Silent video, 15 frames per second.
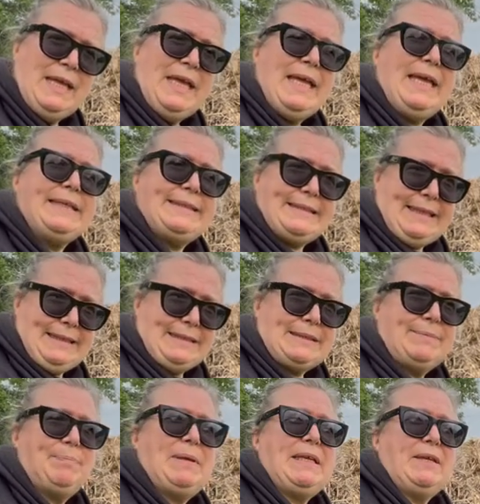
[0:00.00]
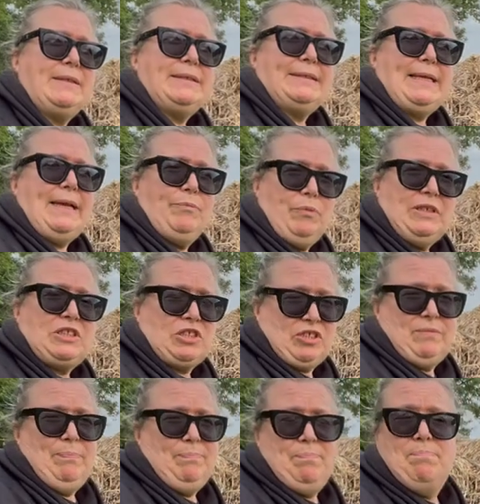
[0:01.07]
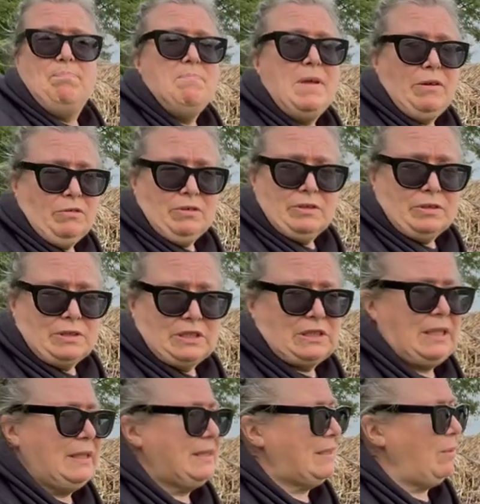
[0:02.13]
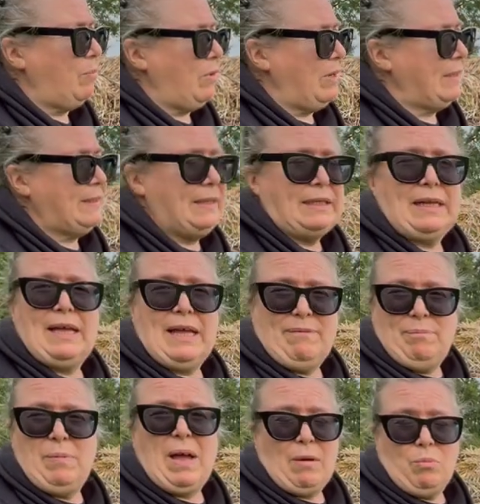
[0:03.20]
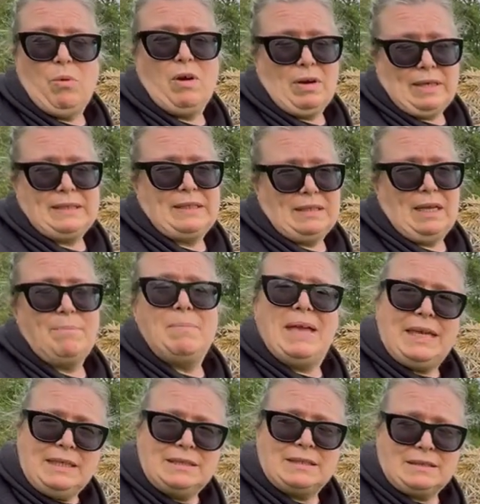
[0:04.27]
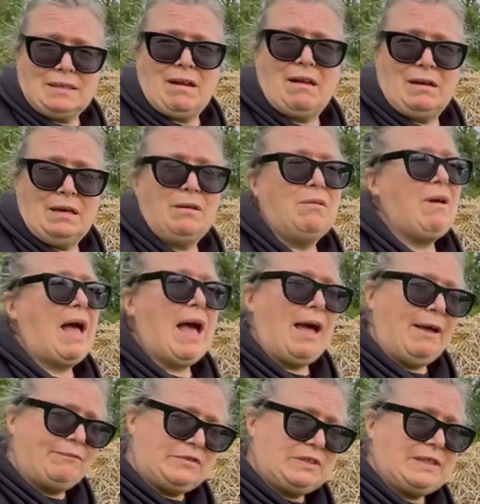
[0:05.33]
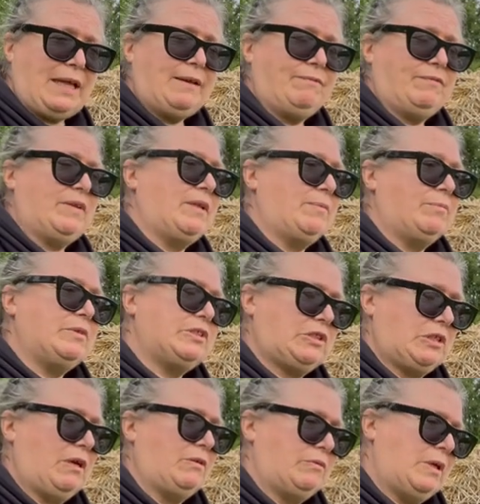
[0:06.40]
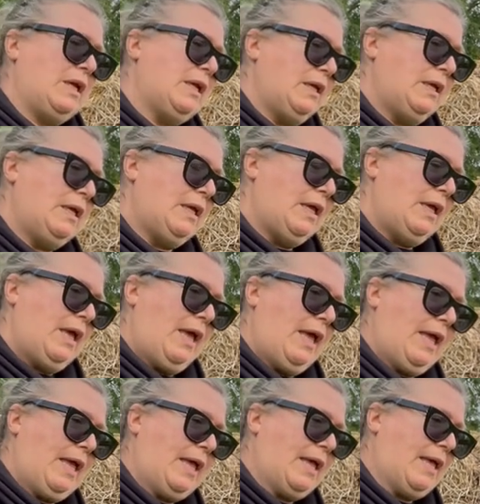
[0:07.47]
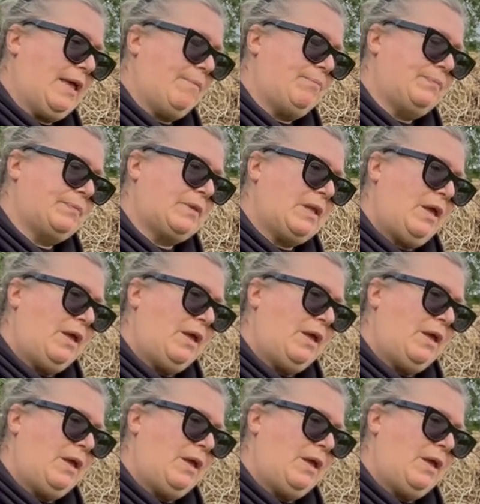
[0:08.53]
It did because uh, which mirrored the work that I, um, a work that I made at Carlow after that film was shown, um,